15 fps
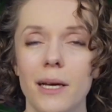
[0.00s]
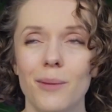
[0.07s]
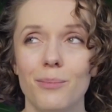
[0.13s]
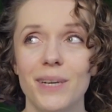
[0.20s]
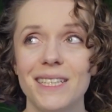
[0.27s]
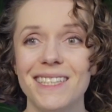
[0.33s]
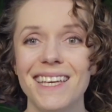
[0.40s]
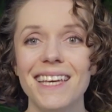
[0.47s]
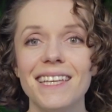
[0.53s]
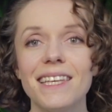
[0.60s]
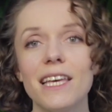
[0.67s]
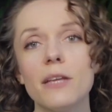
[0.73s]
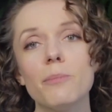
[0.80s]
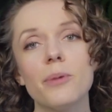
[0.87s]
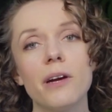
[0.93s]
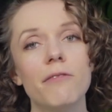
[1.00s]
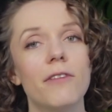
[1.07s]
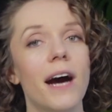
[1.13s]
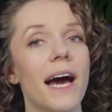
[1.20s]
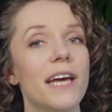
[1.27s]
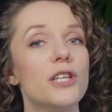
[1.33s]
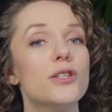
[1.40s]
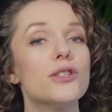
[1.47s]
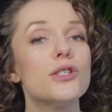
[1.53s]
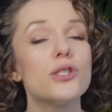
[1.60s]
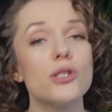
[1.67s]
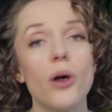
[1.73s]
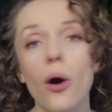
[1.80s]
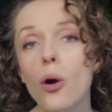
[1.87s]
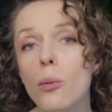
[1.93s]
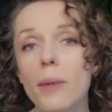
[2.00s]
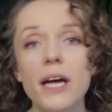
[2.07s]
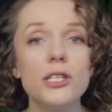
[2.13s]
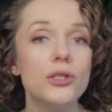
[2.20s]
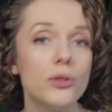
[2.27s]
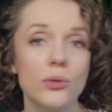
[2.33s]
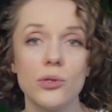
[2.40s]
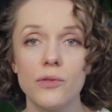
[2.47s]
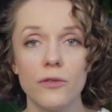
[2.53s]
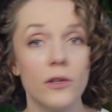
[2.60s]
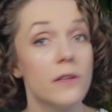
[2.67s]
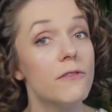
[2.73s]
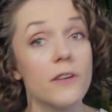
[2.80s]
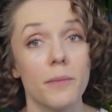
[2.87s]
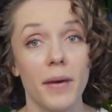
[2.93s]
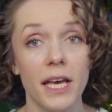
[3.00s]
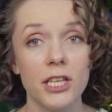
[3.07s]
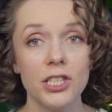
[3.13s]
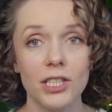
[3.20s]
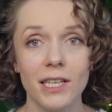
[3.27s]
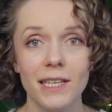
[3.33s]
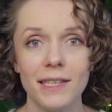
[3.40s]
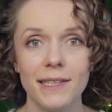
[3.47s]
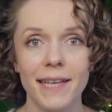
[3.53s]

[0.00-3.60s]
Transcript: But it can provide so much useful information